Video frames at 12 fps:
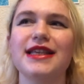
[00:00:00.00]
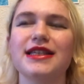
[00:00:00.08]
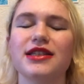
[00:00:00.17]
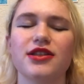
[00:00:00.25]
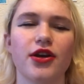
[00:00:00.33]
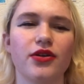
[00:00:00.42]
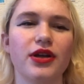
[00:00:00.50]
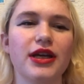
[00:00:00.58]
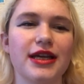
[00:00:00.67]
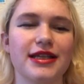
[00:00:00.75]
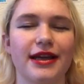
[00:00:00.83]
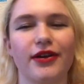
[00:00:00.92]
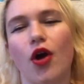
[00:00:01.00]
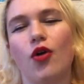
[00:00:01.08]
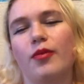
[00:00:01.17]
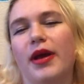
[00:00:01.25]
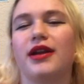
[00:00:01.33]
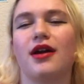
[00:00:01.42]
So it's oh,
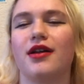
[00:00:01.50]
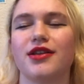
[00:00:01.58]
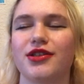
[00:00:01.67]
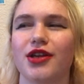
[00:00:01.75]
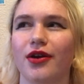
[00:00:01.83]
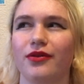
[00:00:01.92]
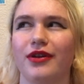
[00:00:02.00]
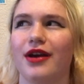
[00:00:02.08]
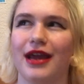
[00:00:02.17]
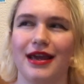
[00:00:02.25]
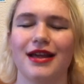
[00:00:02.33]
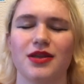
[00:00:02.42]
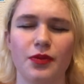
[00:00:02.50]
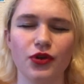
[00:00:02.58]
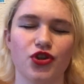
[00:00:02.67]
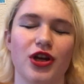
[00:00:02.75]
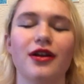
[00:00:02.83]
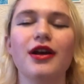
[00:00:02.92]
men can't sew. Okay, that's
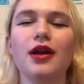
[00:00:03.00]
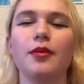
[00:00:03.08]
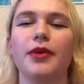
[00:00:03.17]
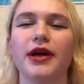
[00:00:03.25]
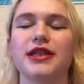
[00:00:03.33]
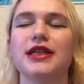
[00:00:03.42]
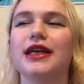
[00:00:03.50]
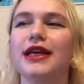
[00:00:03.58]
bullshit. But